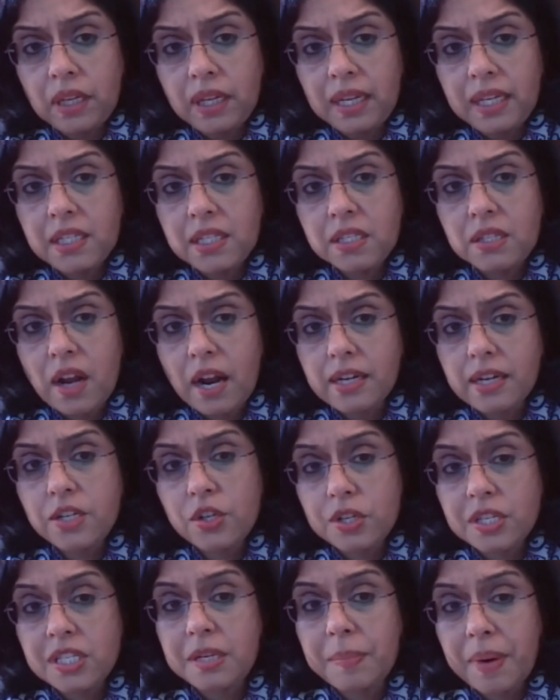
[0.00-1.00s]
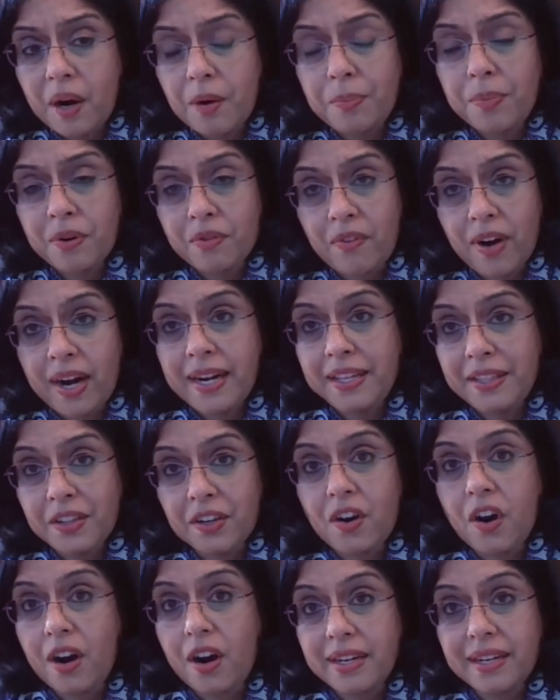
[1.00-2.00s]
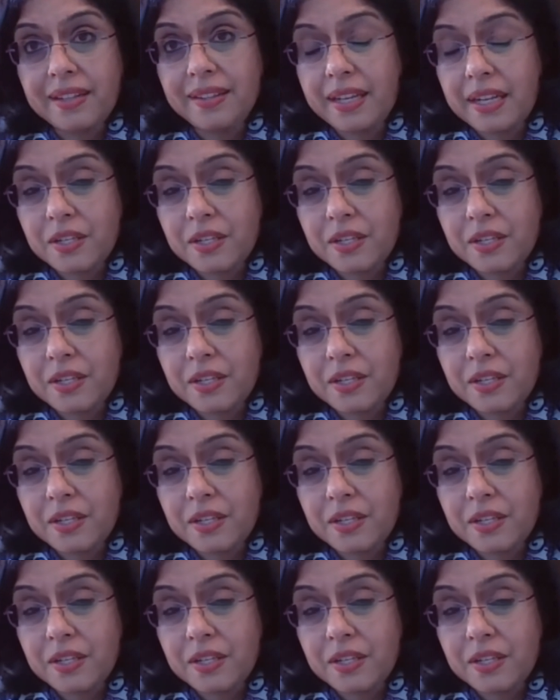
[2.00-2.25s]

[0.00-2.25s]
it's not just about providing the content